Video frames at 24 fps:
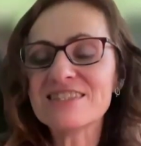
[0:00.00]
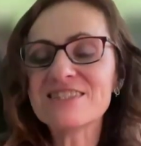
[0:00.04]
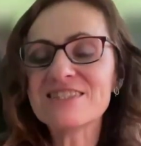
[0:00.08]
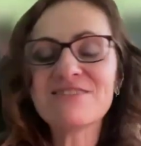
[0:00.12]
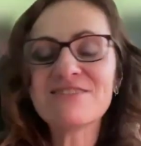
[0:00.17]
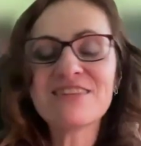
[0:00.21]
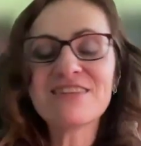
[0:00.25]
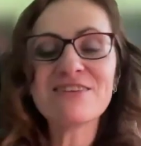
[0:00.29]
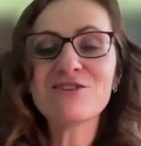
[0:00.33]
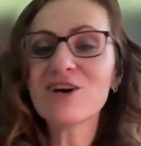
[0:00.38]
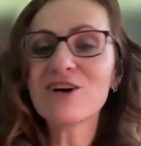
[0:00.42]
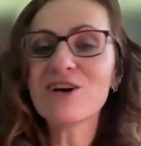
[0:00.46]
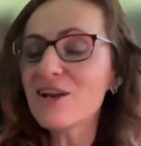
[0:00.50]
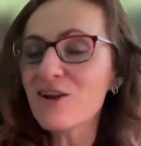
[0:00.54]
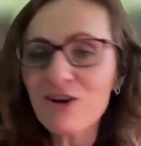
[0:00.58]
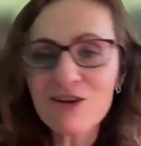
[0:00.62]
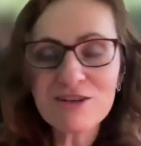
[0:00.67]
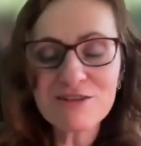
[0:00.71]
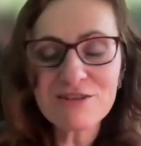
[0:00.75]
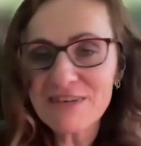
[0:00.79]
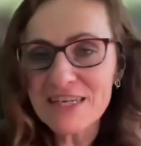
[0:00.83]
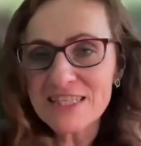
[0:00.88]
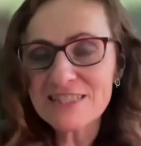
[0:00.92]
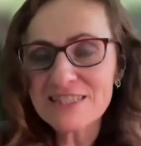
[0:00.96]
So they've got a
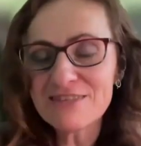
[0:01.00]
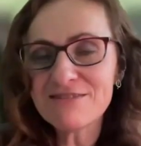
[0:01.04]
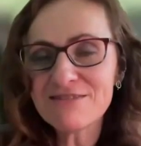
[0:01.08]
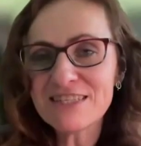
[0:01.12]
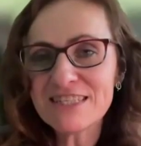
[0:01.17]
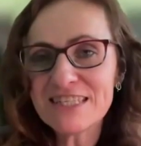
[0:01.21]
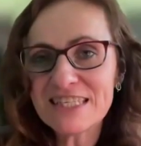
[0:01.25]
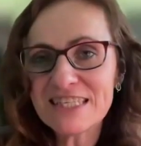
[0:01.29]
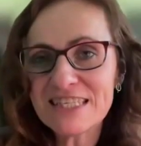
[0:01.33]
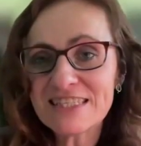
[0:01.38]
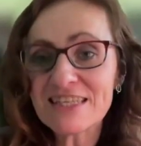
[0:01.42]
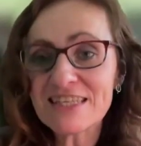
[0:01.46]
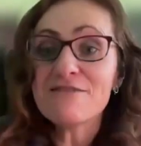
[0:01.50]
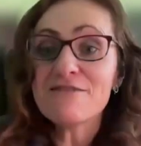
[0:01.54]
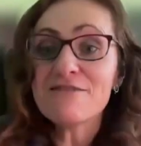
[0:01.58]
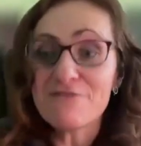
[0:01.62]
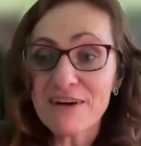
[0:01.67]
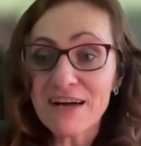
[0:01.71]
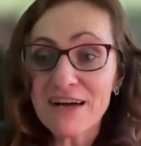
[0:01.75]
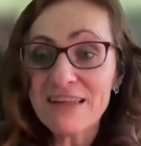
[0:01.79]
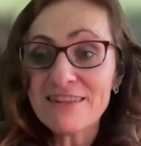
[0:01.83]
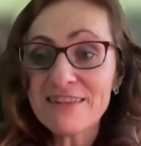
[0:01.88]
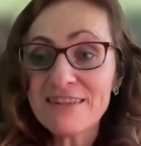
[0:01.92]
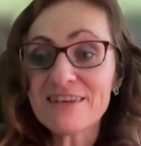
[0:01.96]
lot of activities that are
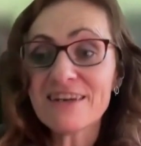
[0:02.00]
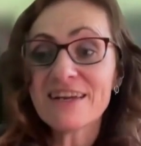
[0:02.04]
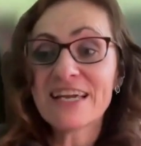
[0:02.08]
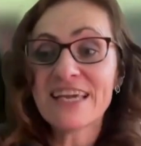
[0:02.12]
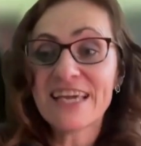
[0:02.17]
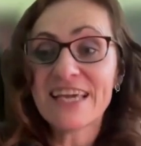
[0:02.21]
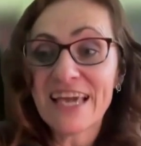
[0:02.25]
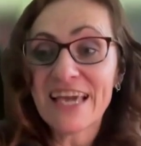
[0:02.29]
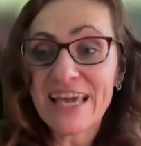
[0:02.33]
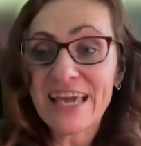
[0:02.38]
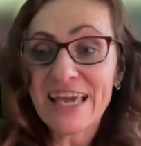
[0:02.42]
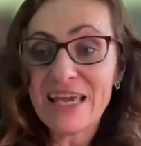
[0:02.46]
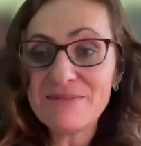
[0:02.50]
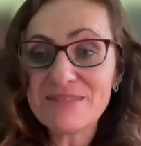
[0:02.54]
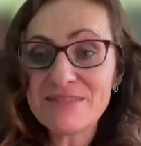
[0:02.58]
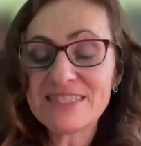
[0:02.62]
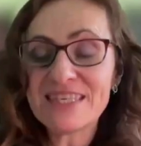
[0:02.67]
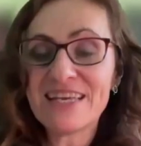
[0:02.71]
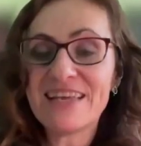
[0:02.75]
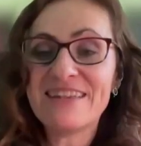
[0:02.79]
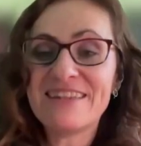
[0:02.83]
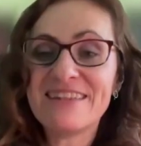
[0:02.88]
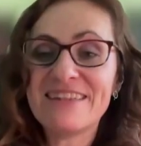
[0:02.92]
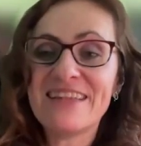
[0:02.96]
fun, there are
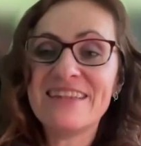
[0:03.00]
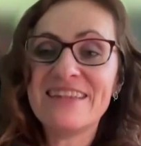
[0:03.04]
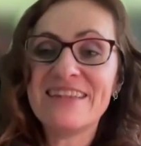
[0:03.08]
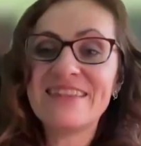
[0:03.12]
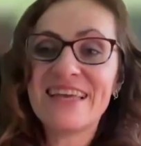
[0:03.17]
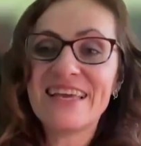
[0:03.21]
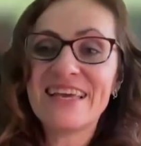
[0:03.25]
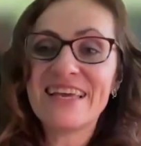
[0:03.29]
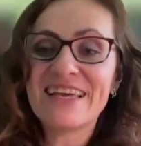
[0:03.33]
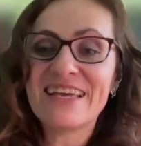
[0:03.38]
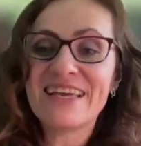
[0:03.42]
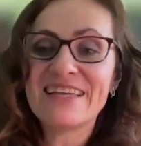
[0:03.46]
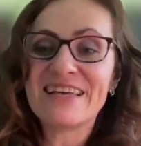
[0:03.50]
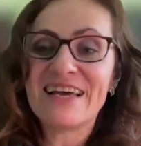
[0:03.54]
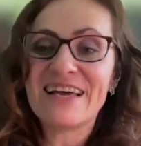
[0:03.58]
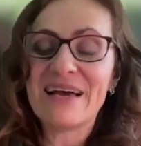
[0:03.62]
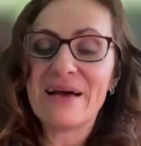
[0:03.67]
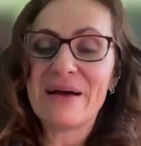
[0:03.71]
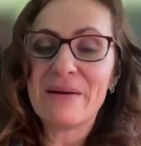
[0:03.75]
games, and that they can